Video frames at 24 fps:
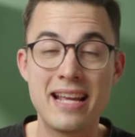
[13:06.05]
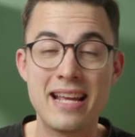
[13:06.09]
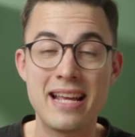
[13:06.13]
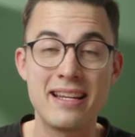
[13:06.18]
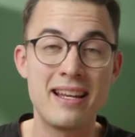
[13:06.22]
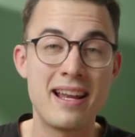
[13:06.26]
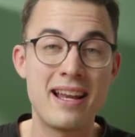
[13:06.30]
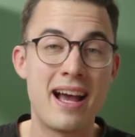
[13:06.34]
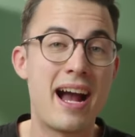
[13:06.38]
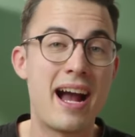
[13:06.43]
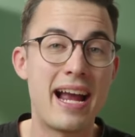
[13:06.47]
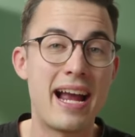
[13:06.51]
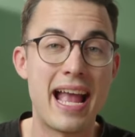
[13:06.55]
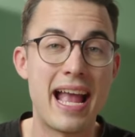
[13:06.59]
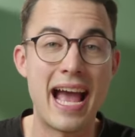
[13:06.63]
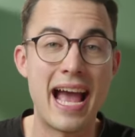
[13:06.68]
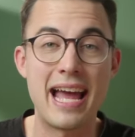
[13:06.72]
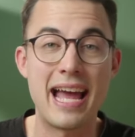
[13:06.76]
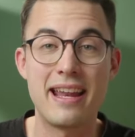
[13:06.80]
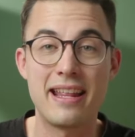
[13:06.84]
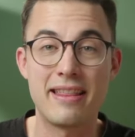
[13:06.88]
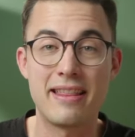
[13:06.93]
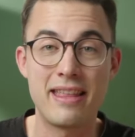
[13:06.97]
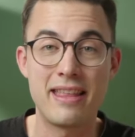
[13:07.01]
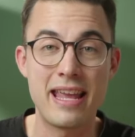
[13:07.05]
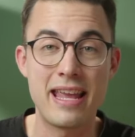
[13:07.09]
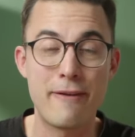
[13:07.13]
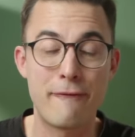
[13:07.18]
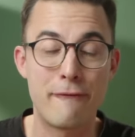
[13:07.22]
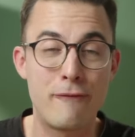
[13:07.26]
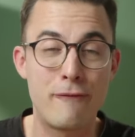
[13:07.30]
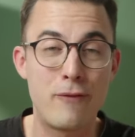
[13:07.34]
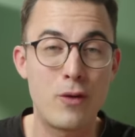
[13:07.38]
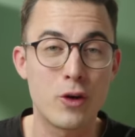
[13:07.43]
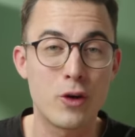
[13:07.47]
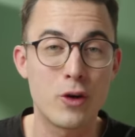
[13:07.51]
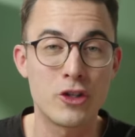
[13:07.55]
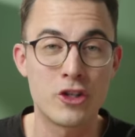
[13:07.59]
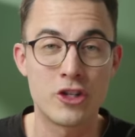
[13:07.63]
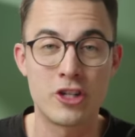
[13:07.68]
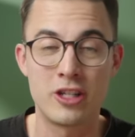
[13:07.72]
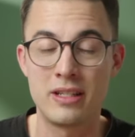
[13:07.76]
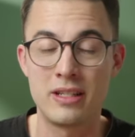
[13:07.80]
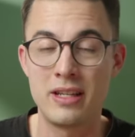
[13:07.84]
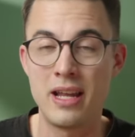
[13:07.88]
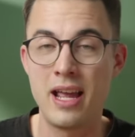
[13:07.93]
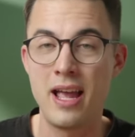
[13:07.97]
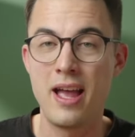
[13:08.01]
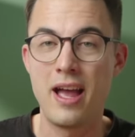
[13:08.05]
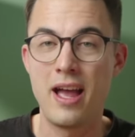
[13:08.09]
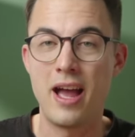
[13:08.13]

Ian and I had the fortune